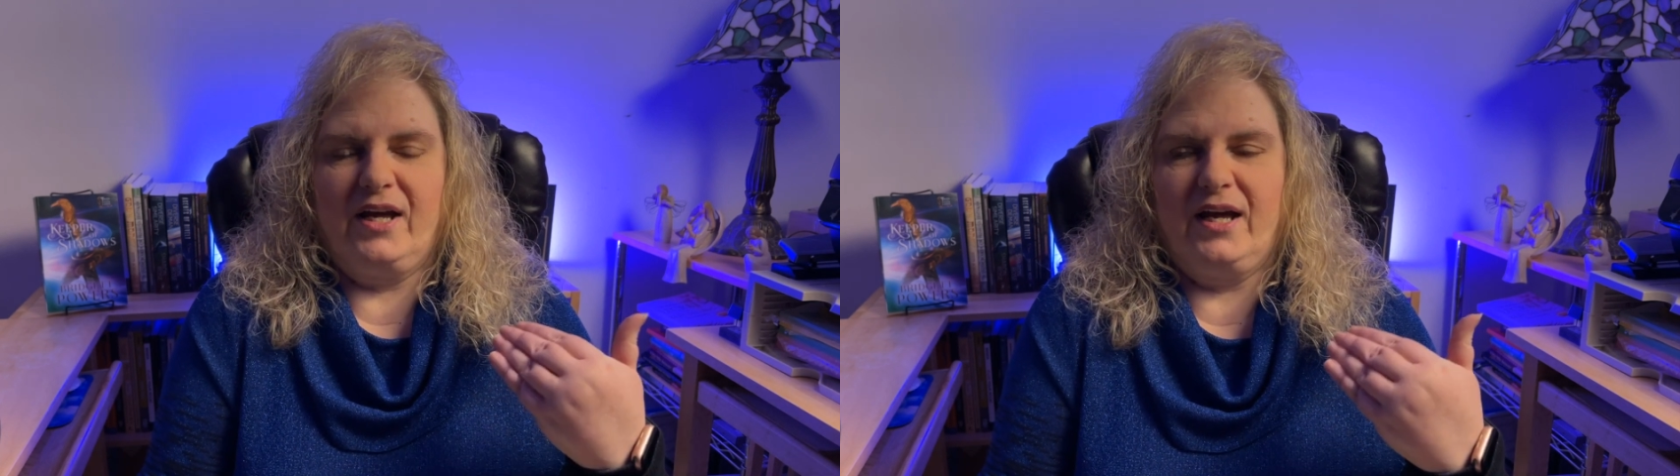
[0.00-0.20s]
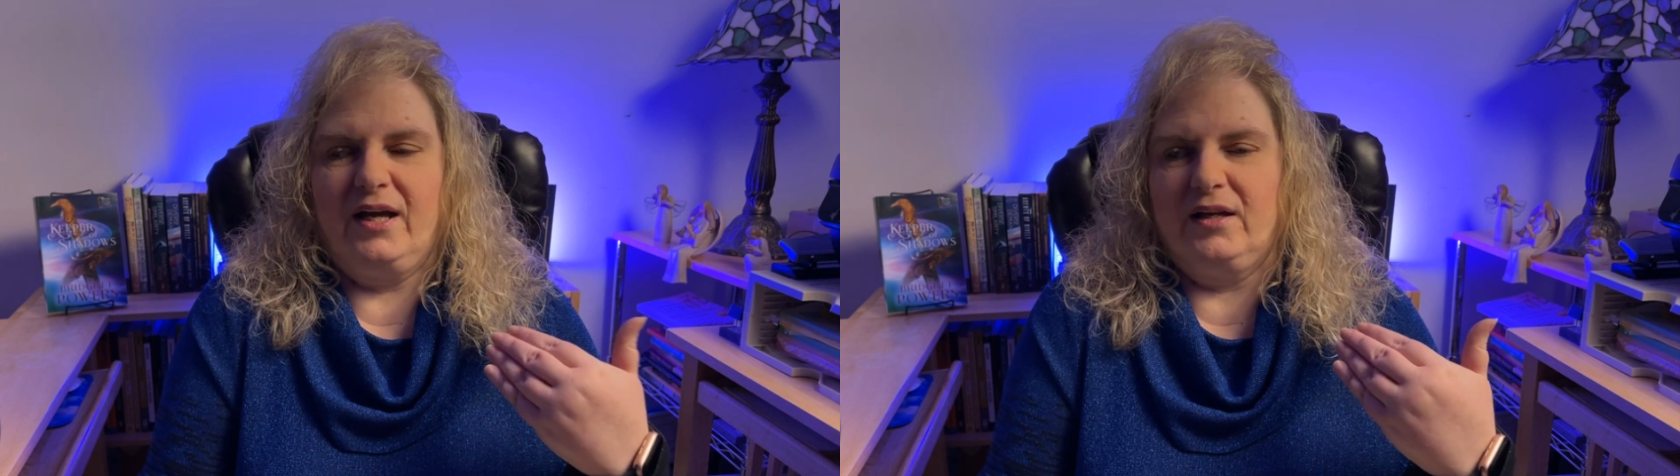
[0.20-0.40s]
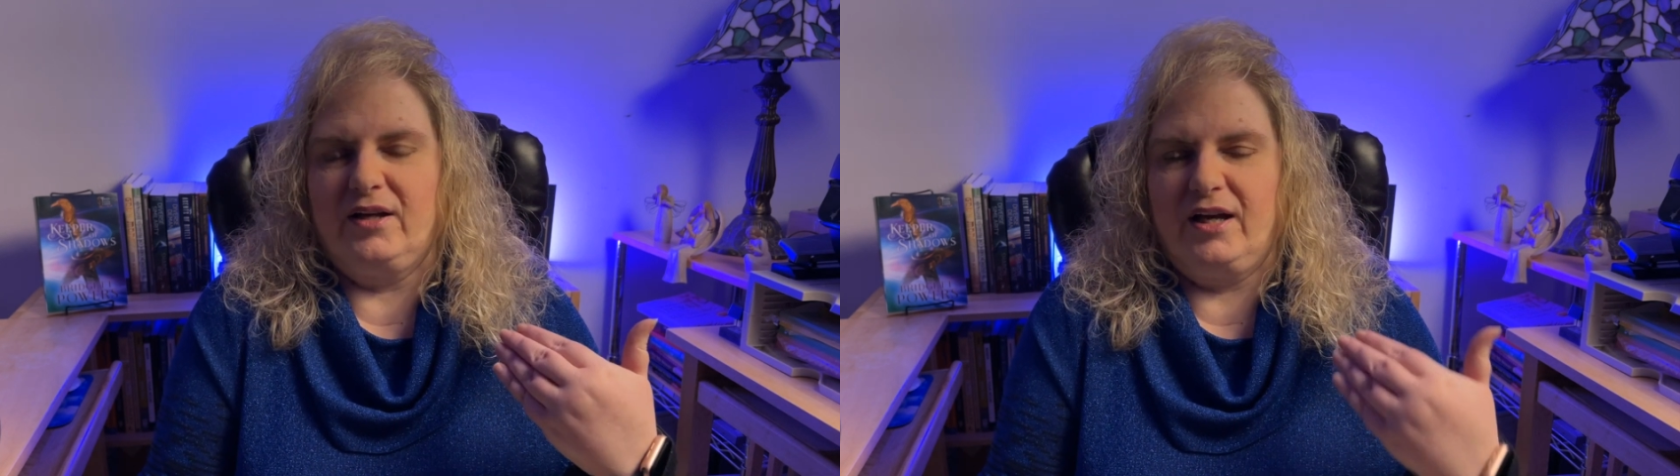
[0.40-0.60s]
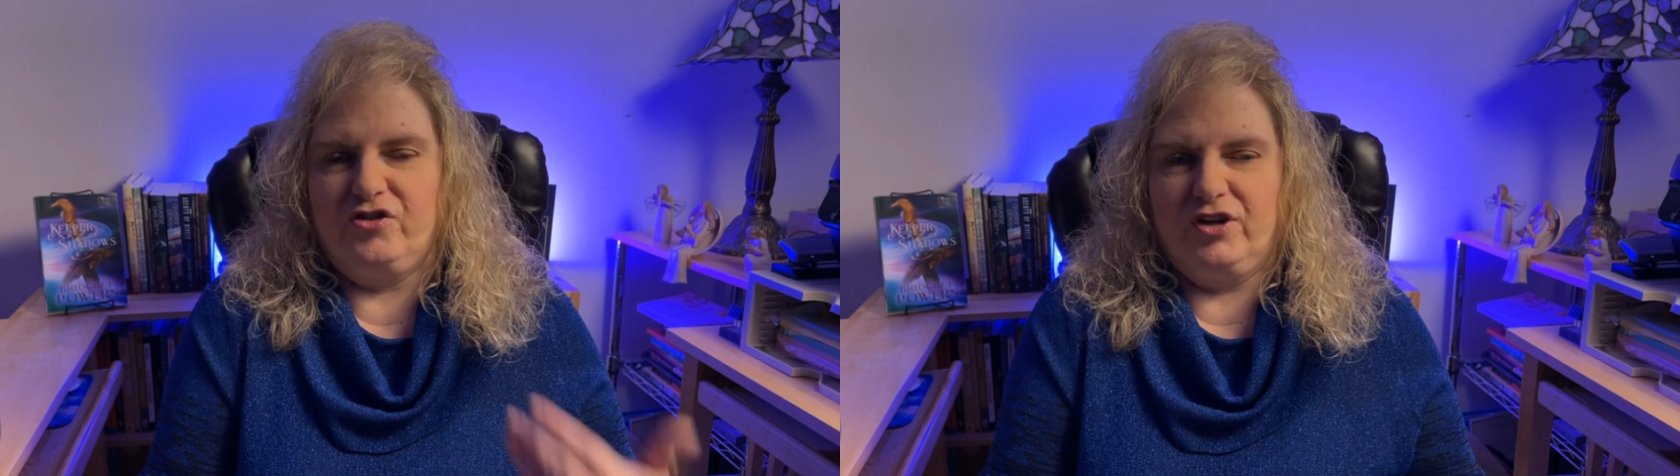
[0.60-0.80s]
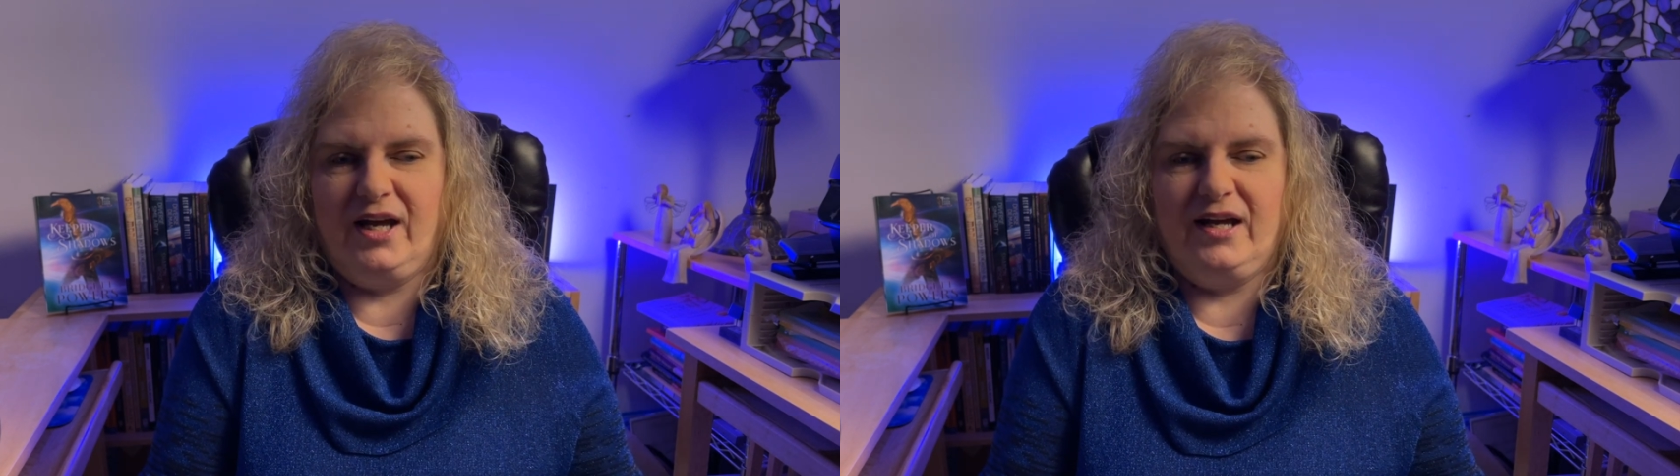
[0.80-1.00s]
and
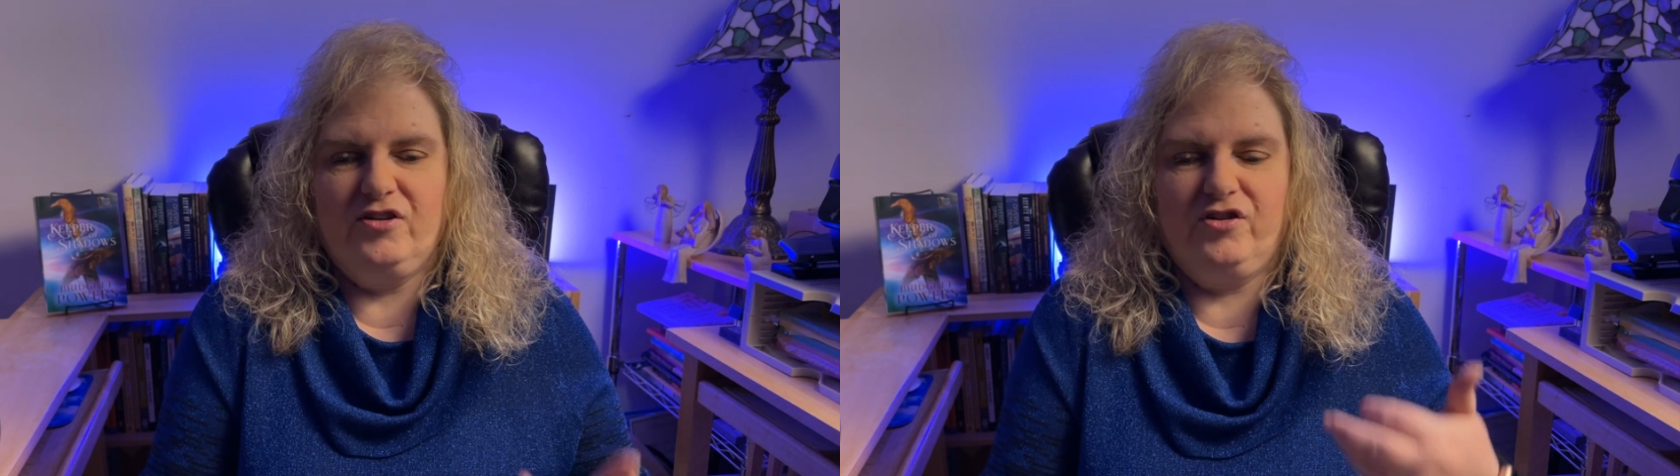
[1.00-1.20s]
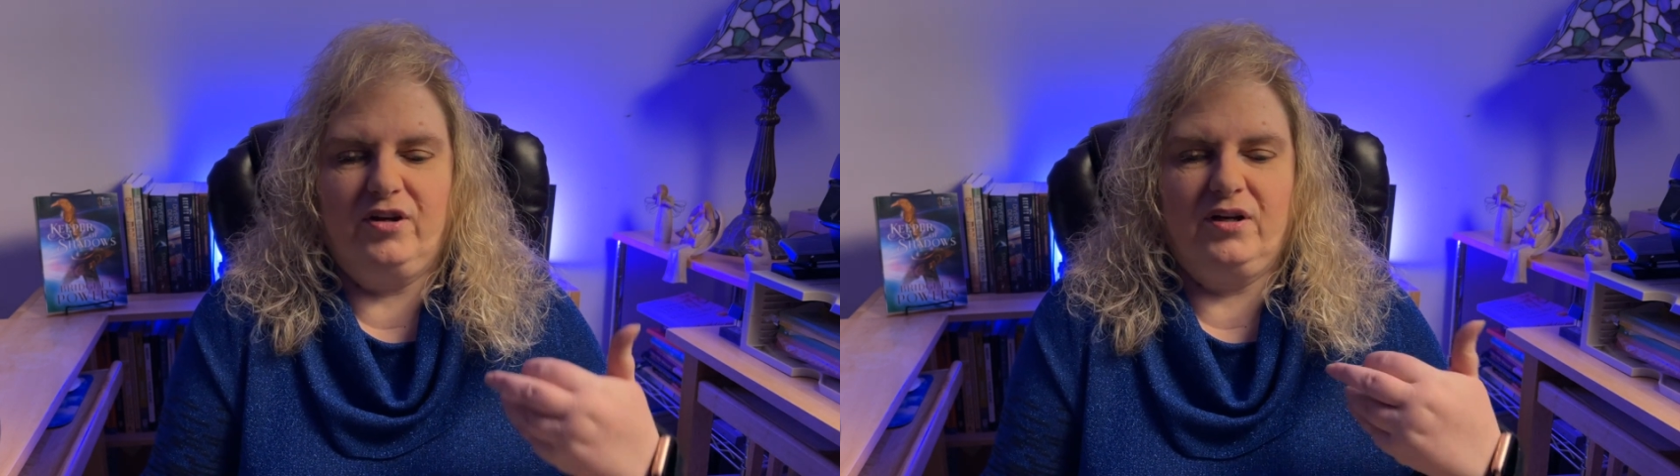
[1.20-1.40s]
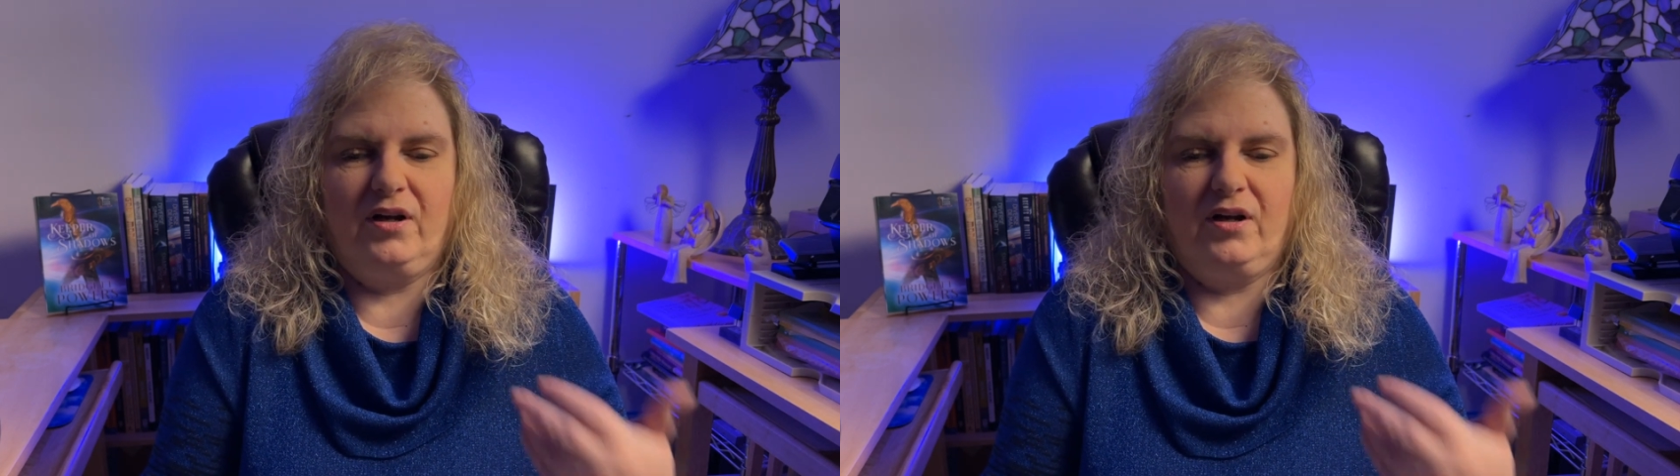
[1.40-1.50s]
education and